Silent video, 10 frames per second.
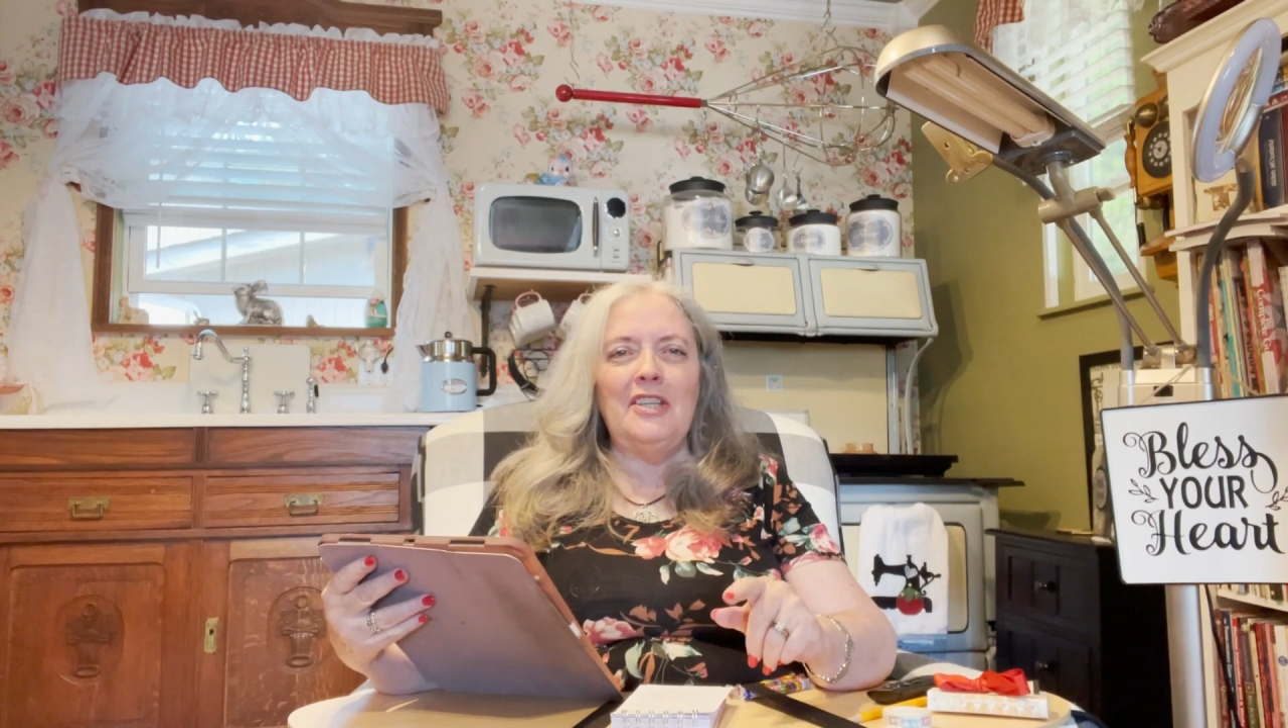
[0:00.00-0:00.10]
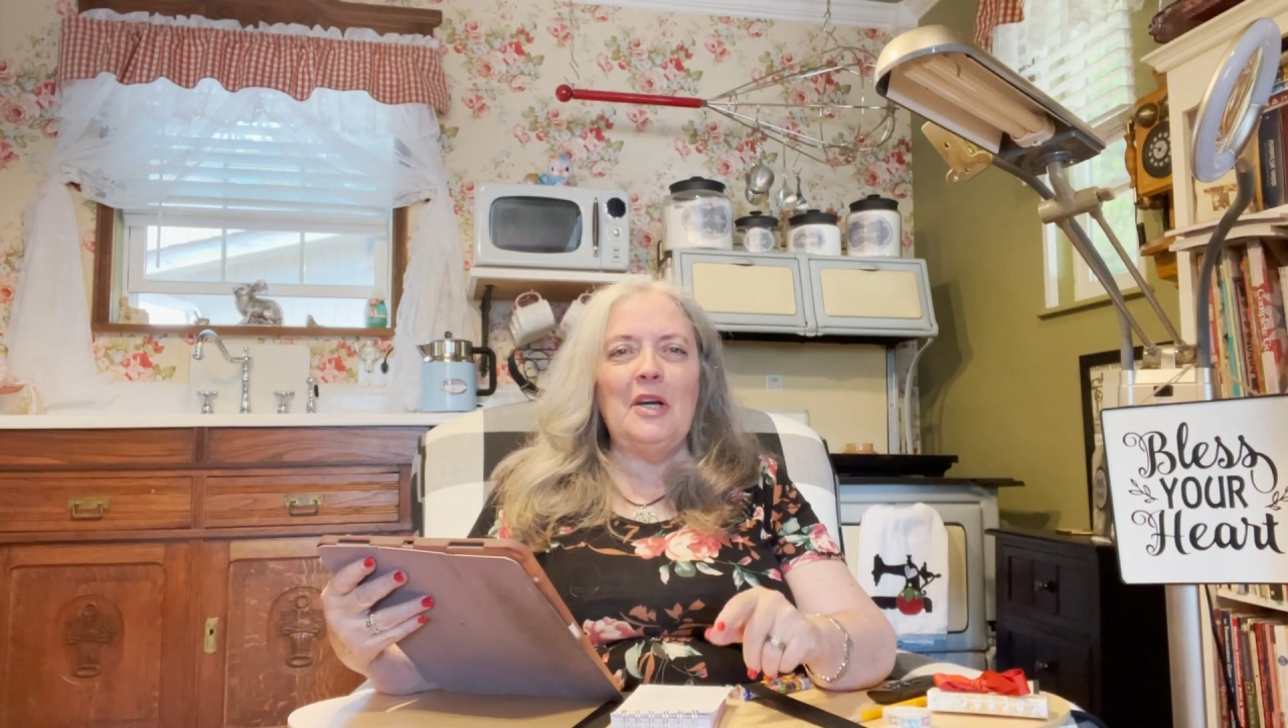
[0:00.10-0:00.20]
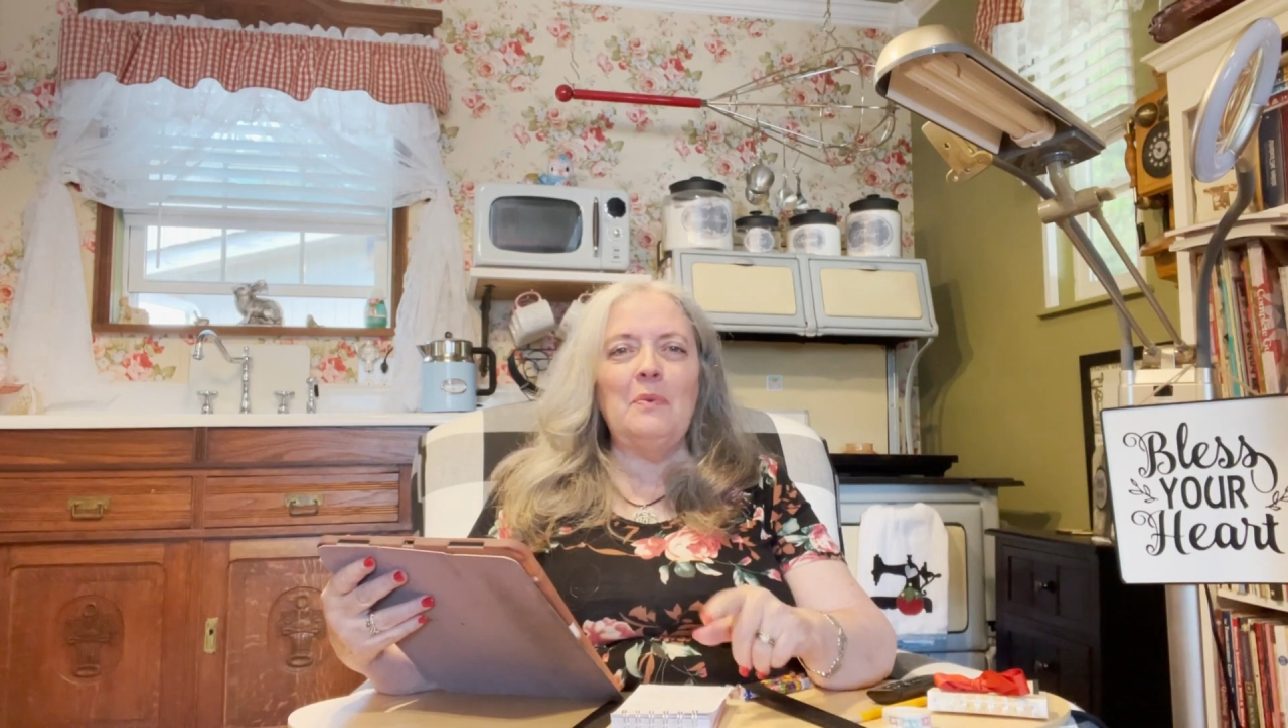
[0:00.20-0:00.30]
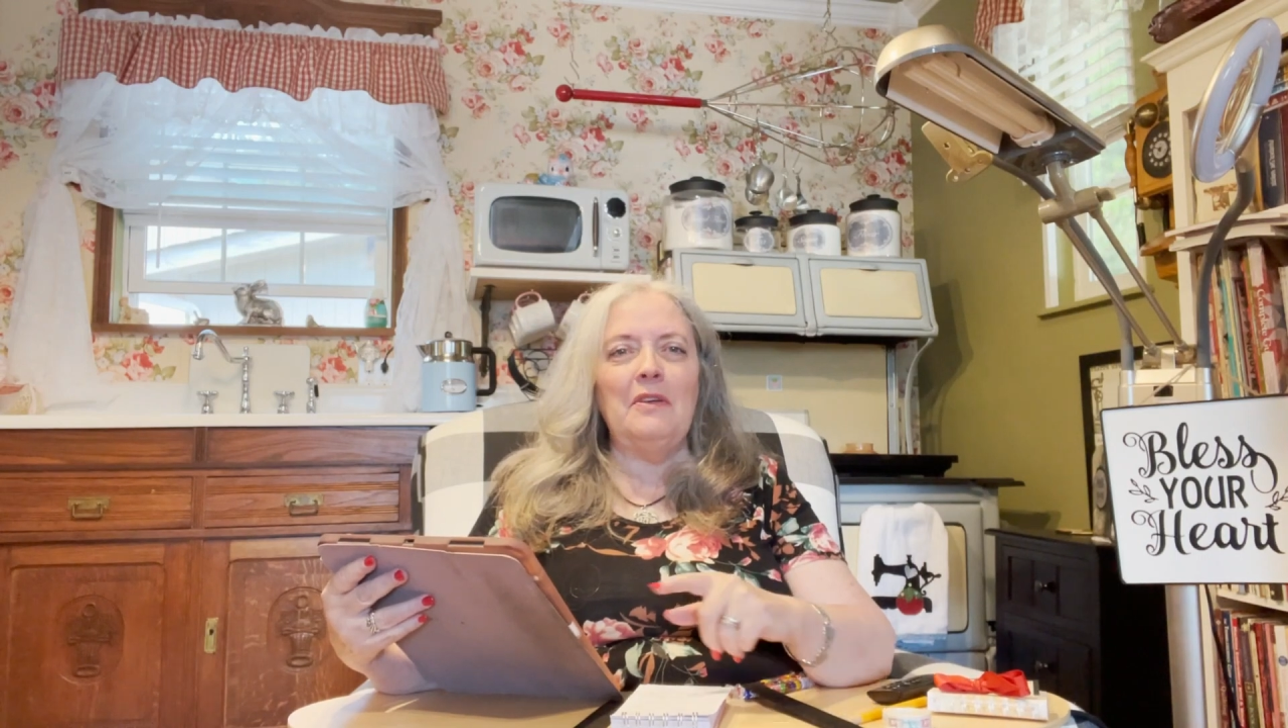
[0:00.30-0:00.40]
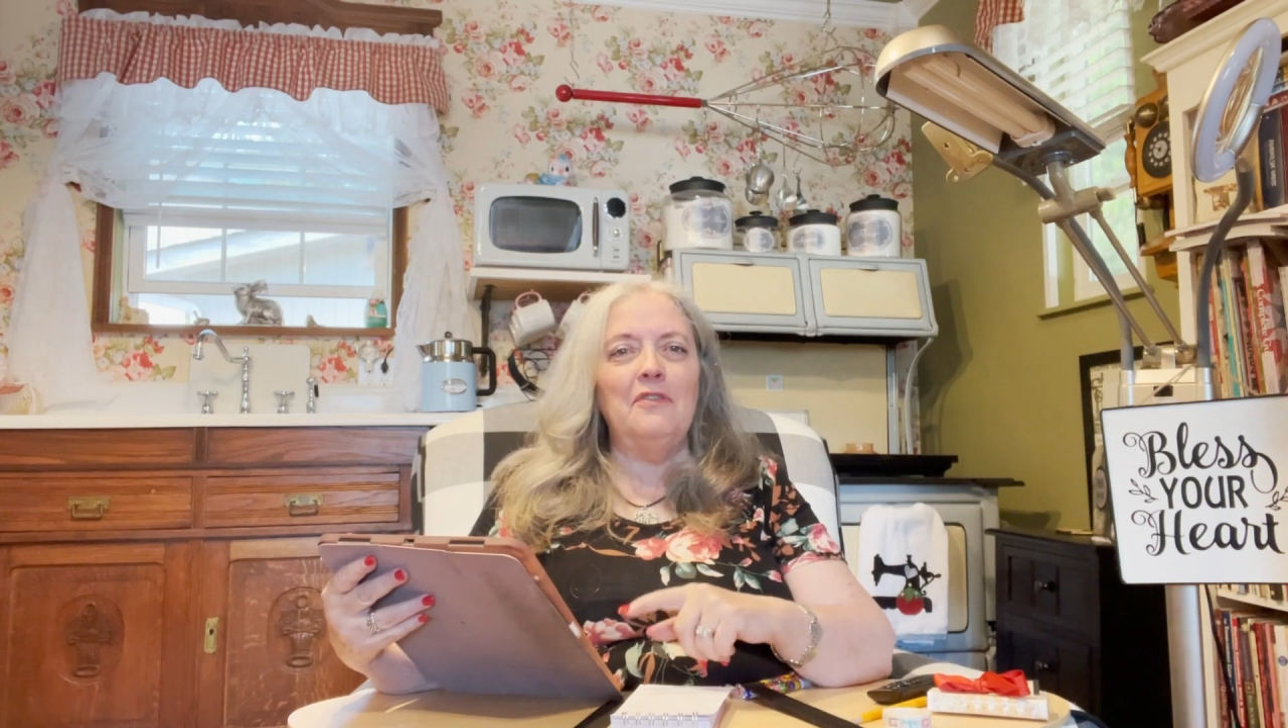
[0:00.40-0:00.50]

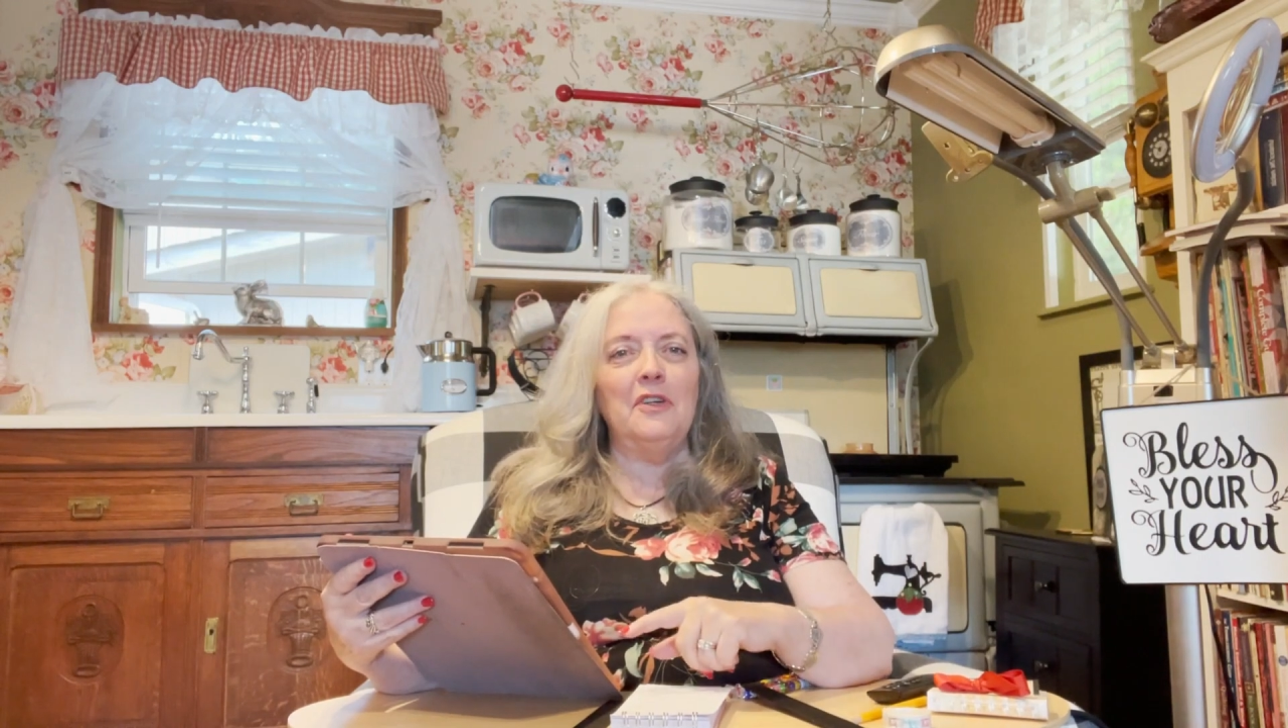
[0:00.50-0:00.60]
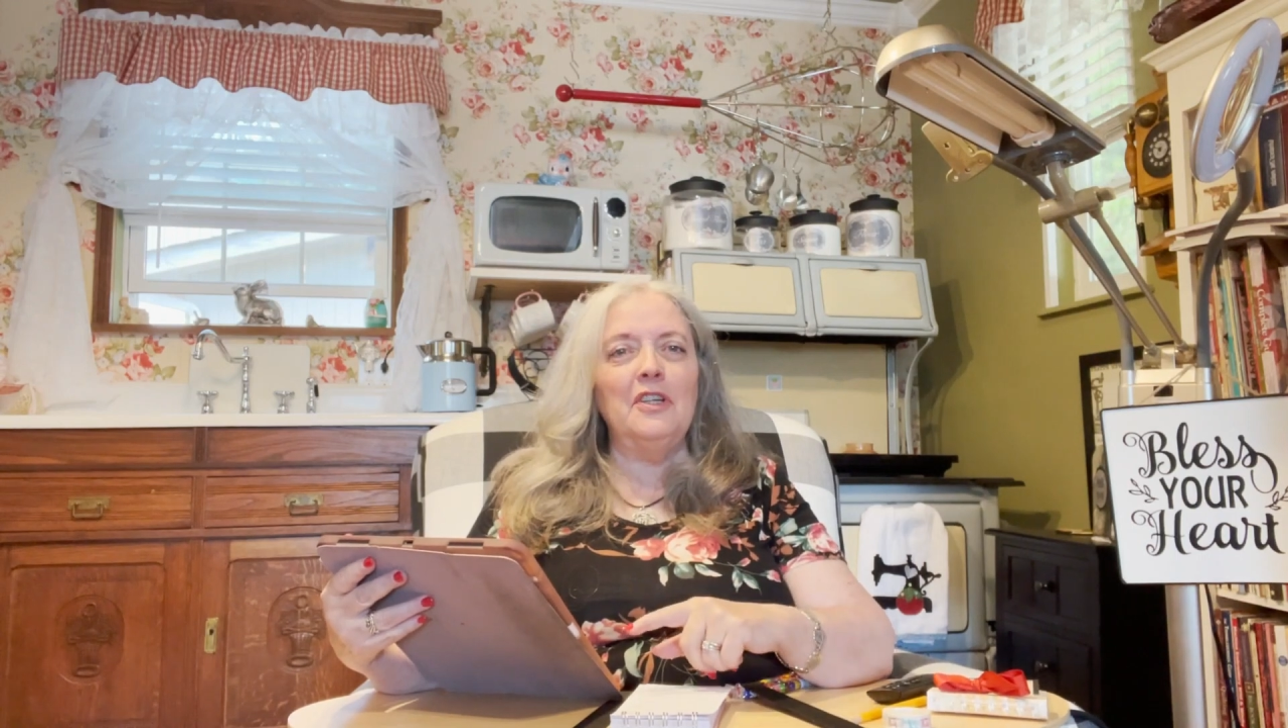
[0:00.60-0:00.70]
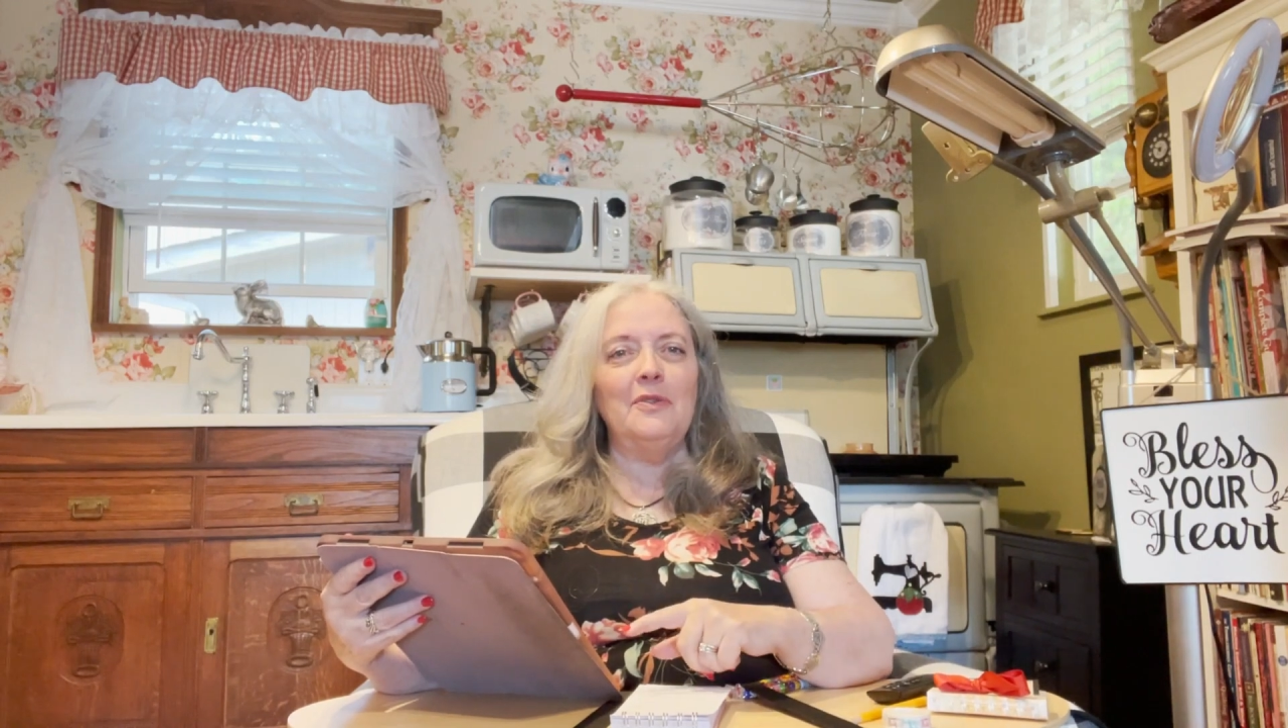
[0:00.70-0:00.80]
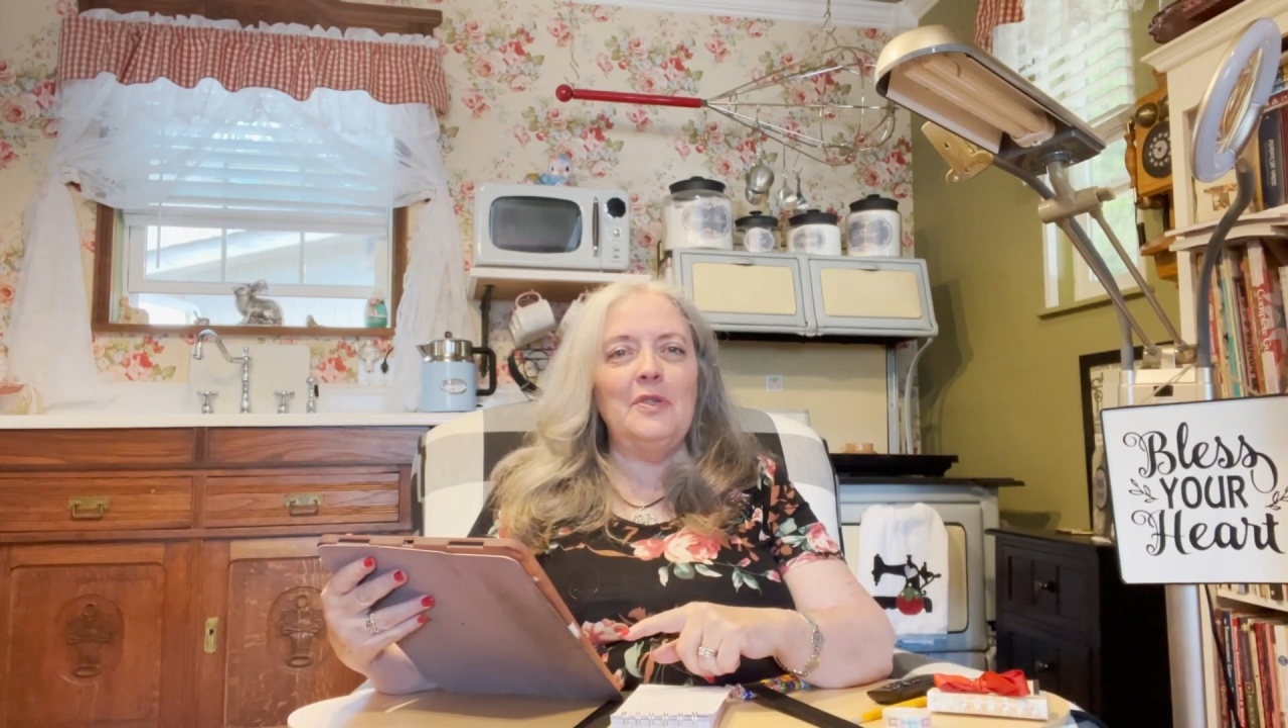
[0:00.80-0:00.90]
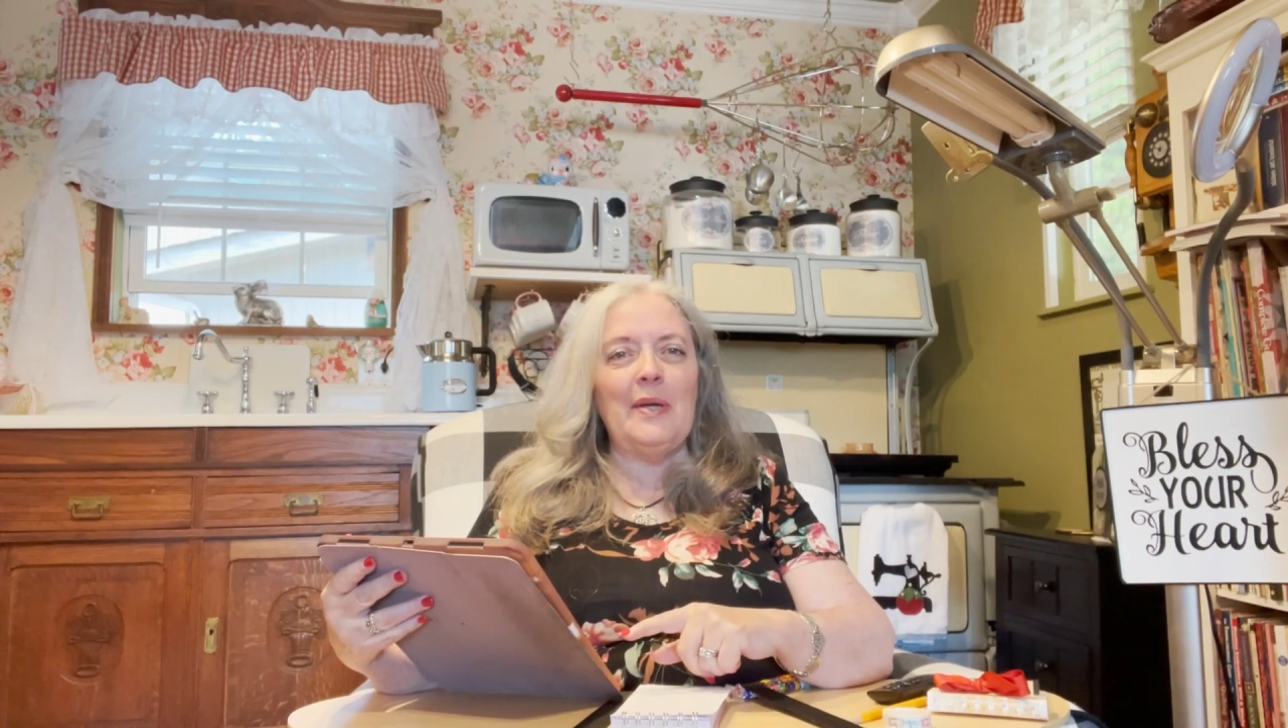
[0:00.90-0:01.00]
they'll refer
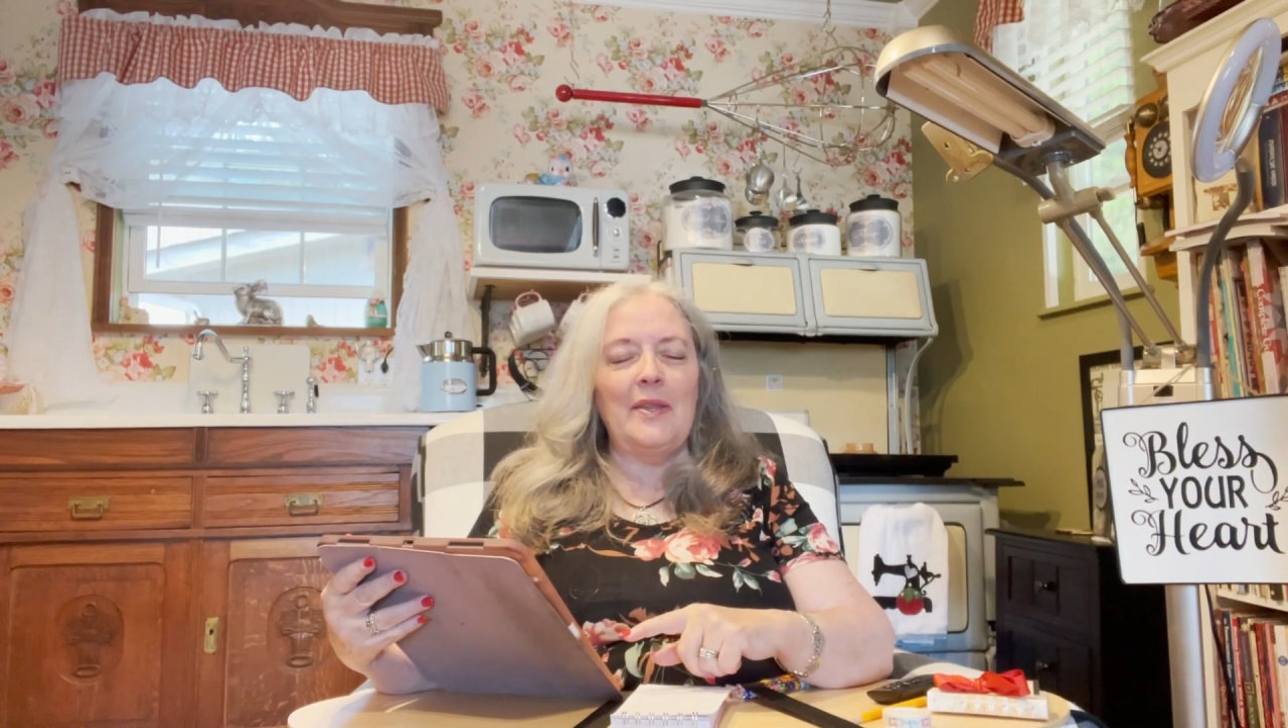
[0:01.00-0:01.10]
you to